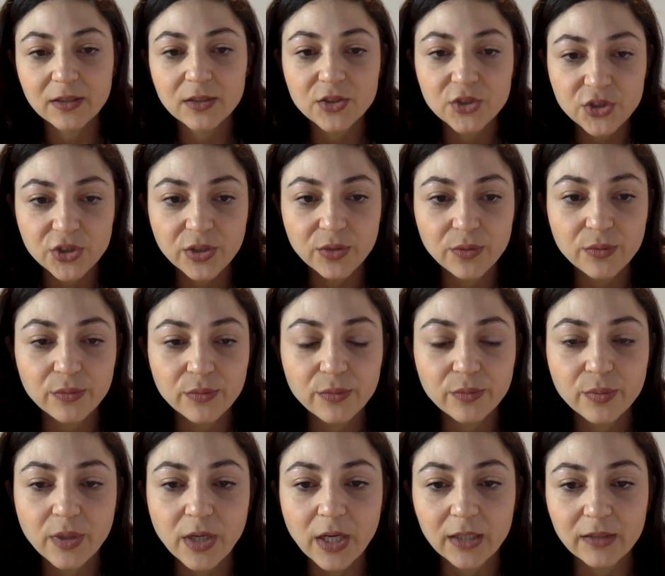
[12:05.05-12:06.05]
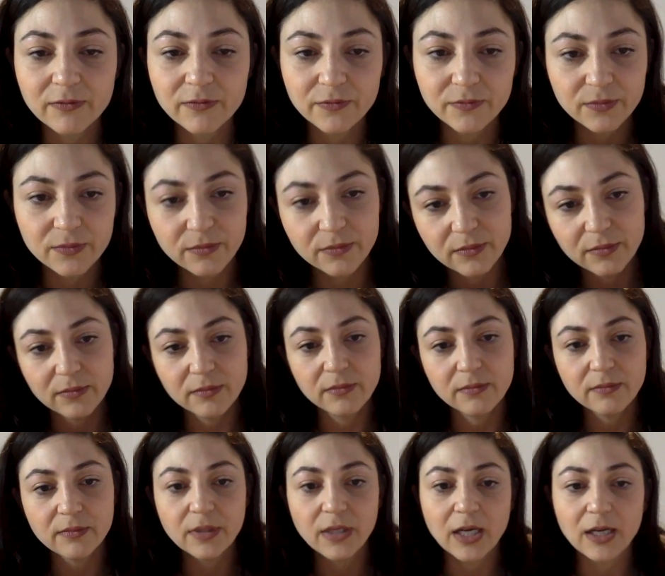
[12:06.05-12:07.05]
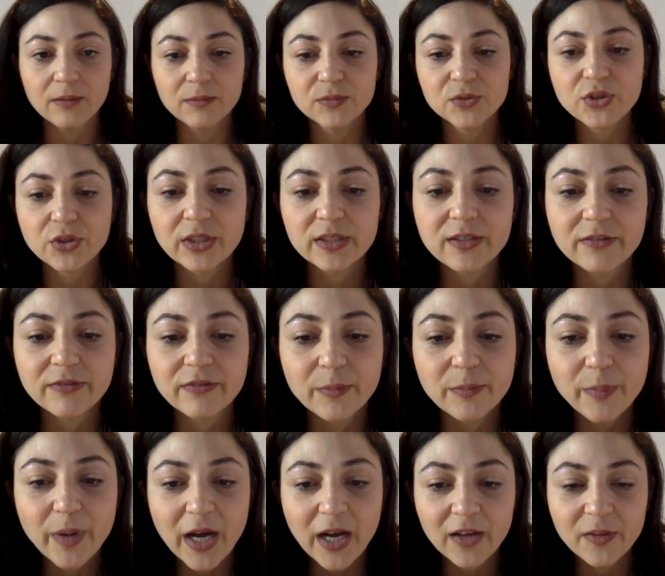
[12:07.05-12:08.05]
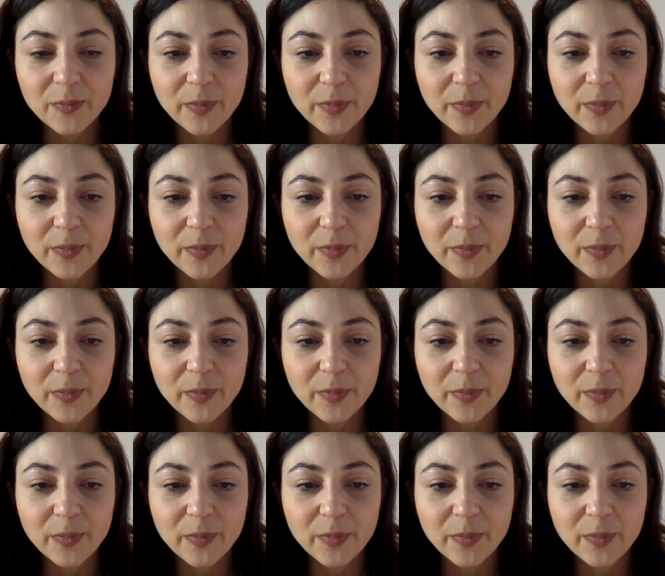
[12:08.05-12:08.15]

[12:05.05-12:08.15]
she kind of took a different path.